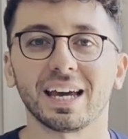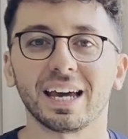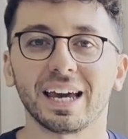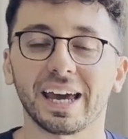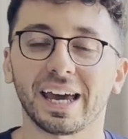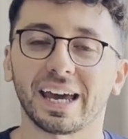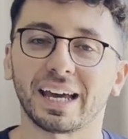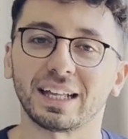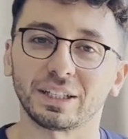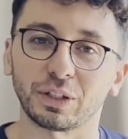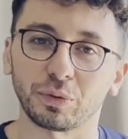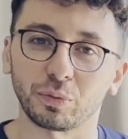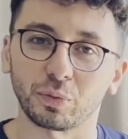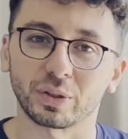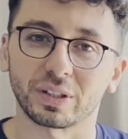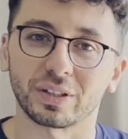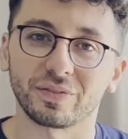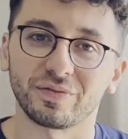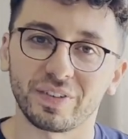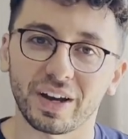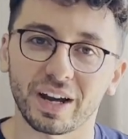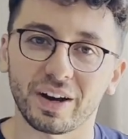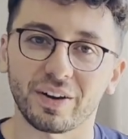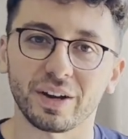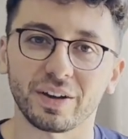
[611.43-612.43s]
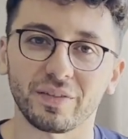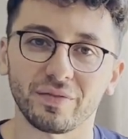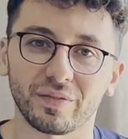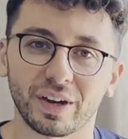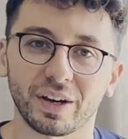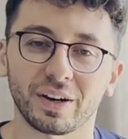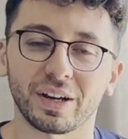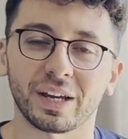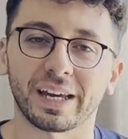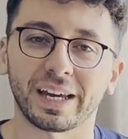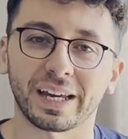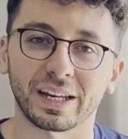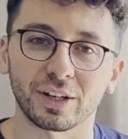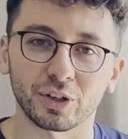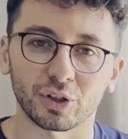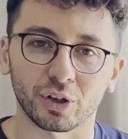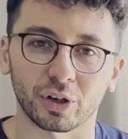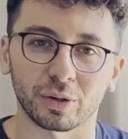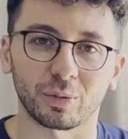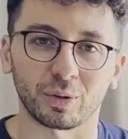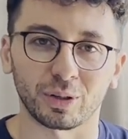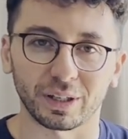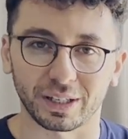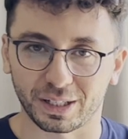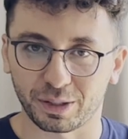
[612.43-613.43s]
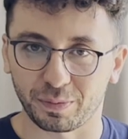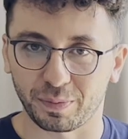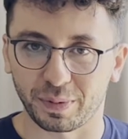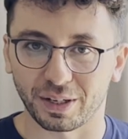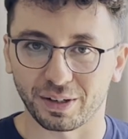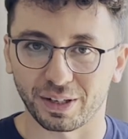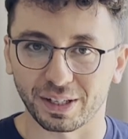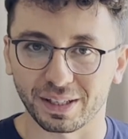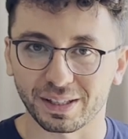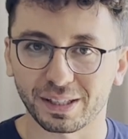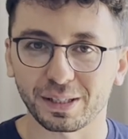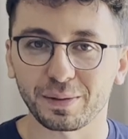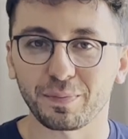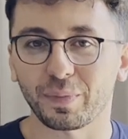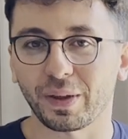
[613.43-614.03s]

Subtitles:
and it was a very, very enjoyable experience.